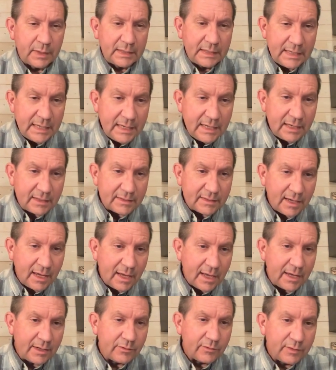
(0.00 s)
Ki ata
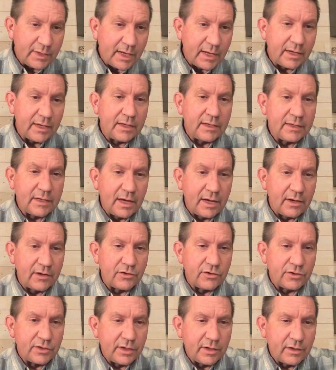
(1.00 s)
Adonai
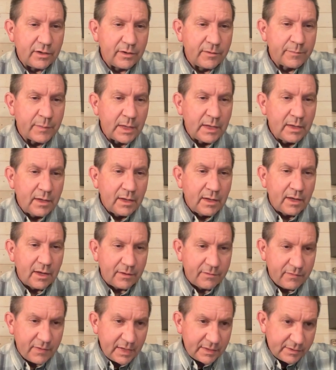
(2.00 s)
ka'asher
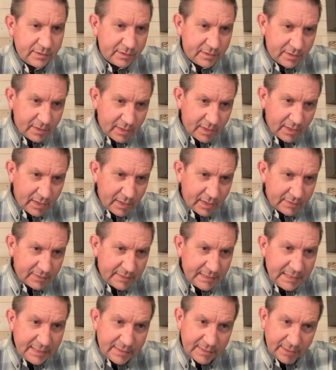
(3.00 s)
hafatzta
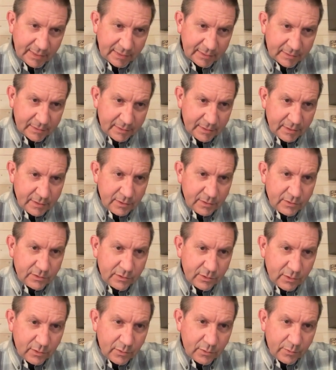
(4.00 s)
asita.
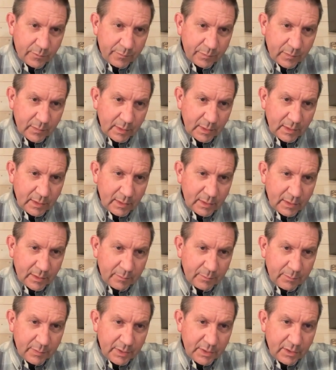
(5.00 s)
So,
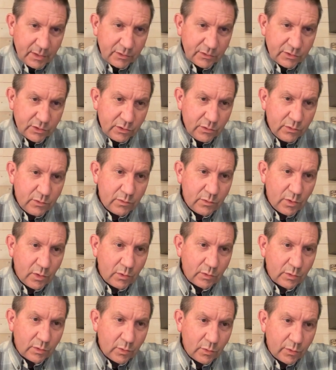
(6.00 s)
because you,
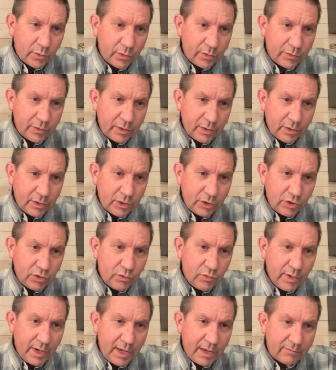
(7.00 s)
O Lord,
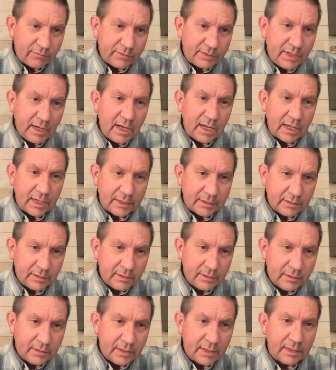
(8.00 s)
you have
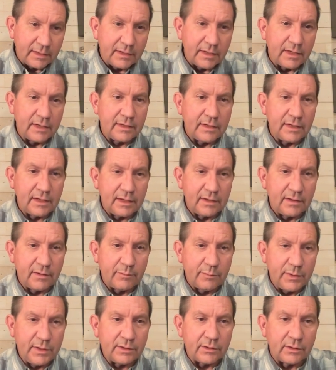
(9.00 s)
done, and then in the
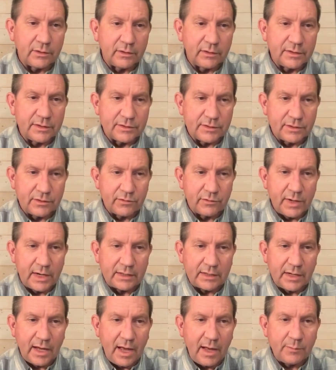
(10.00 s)
middle is the
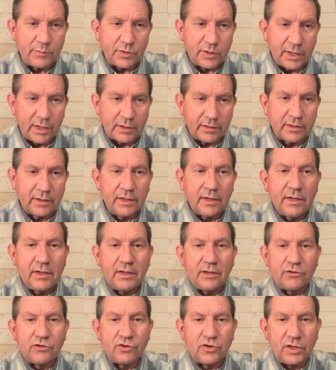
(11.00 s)
direct object,
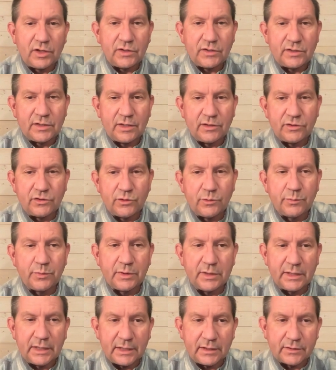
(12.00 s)
just as you
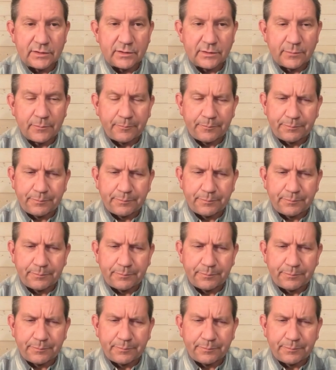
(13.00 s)
pleased.